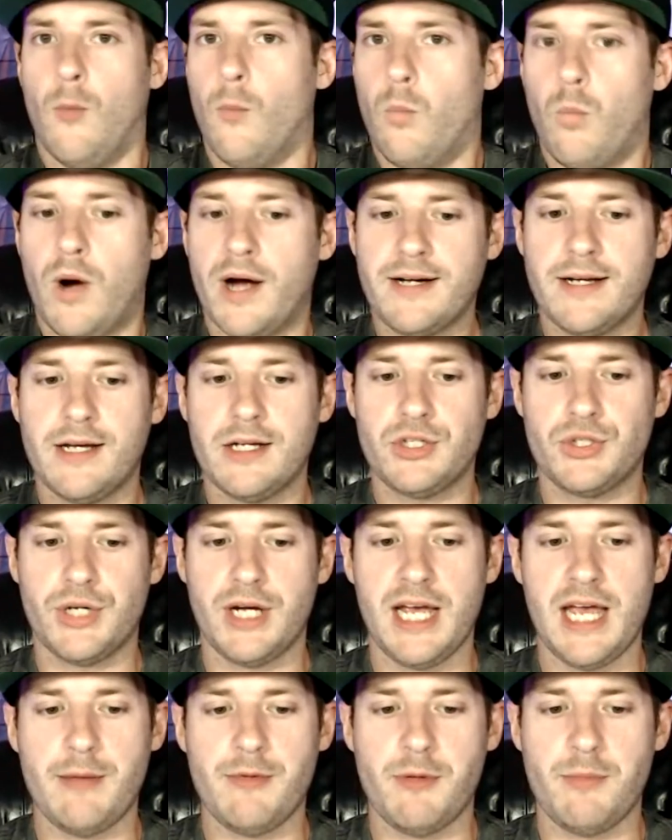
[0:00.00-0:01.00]
Why not try
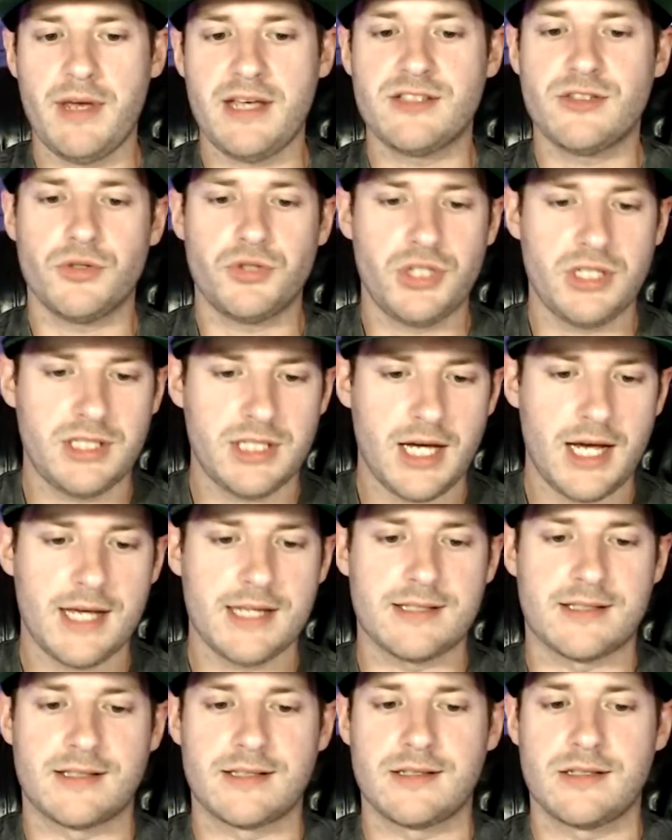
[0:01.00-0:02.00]
MMA? So she
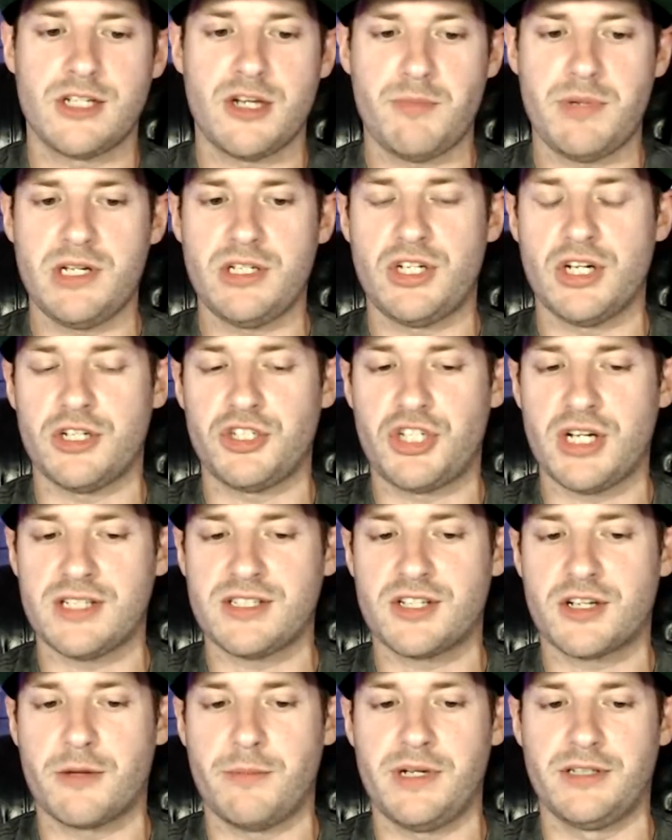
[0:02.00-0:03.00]
does. She beat
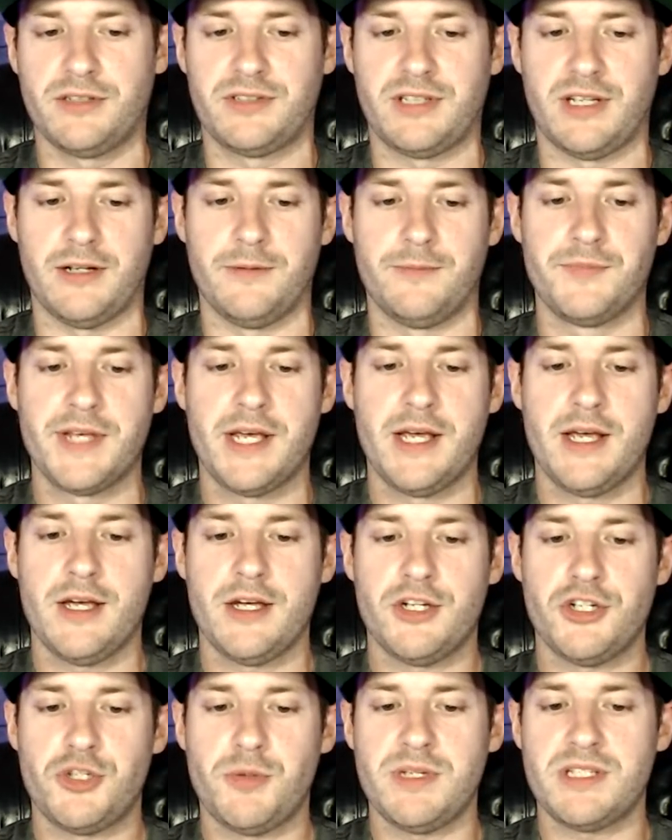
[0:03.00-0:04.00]
Jessica Middleton.
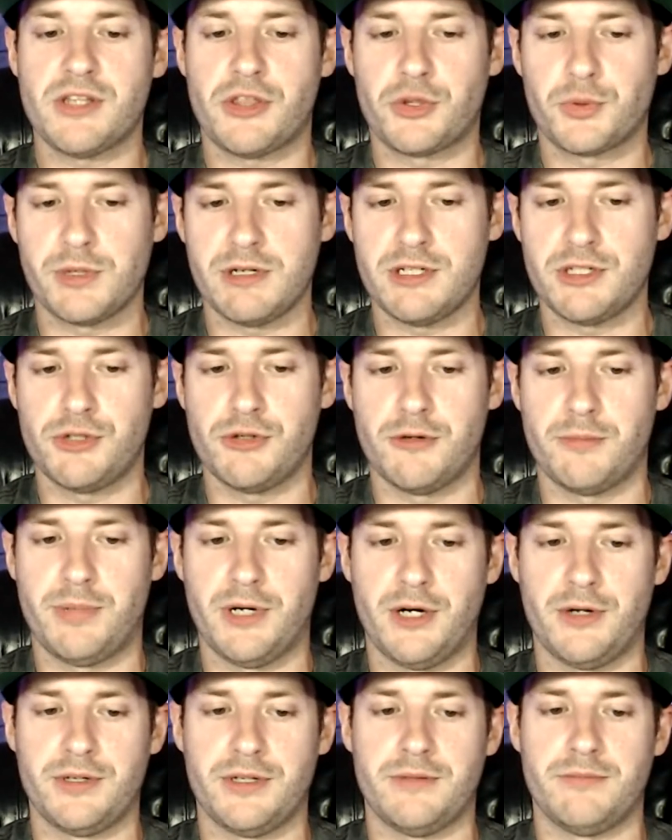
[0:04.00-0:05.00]
And she beats a 3-2
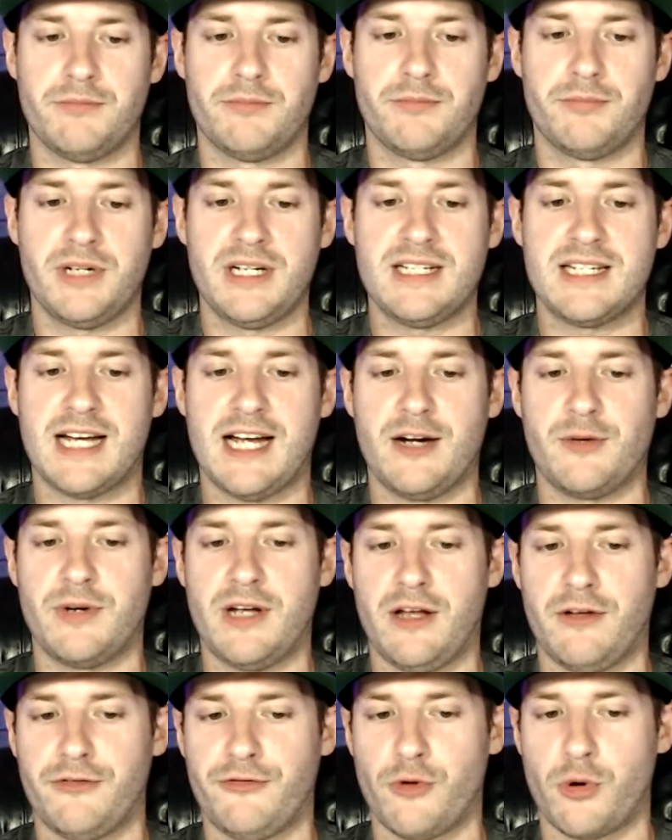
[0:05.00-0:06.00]
opponent. Bring
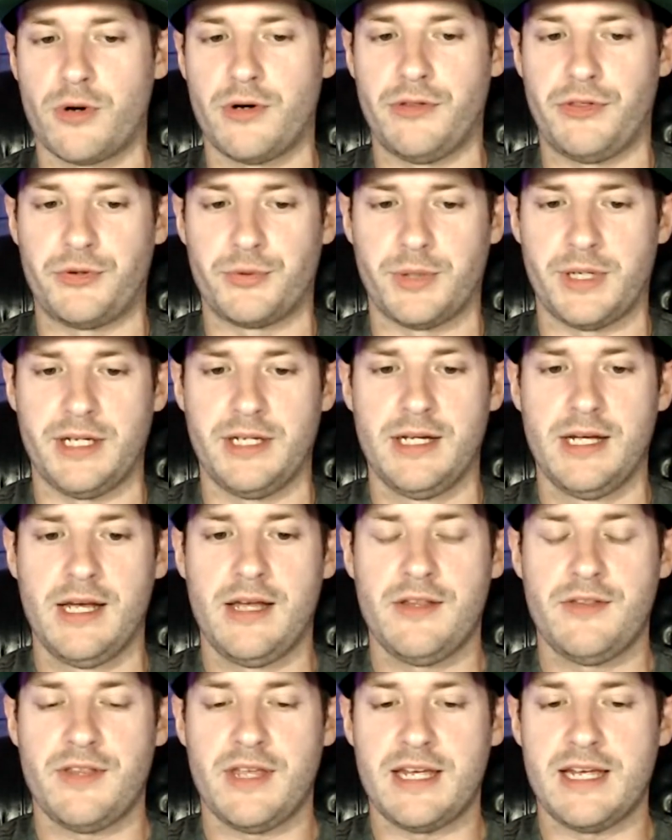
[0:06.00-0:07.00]
Tyrell 4-3.
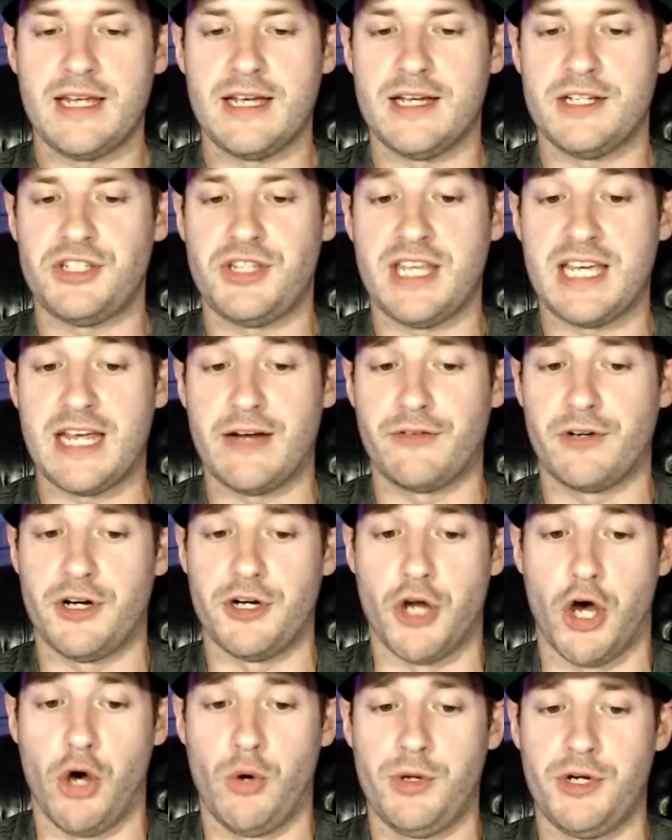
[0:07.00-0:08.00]
They give her an
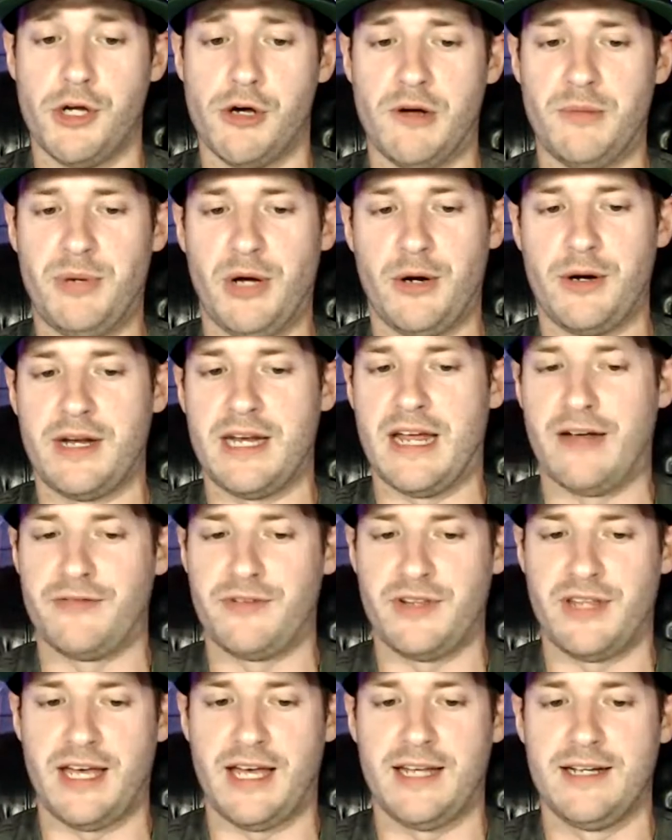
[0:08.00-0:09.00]
0-0 opponent after
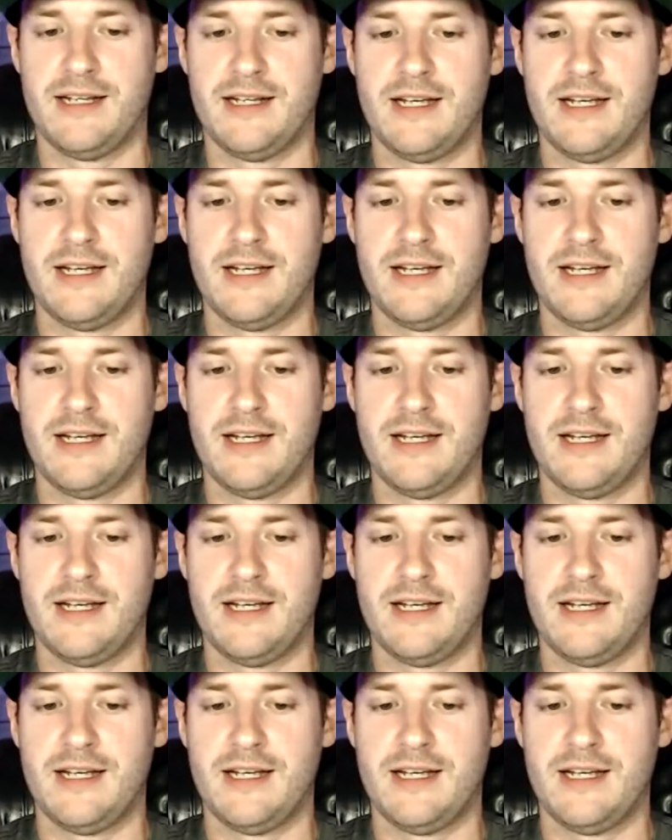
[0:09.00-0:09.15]
that.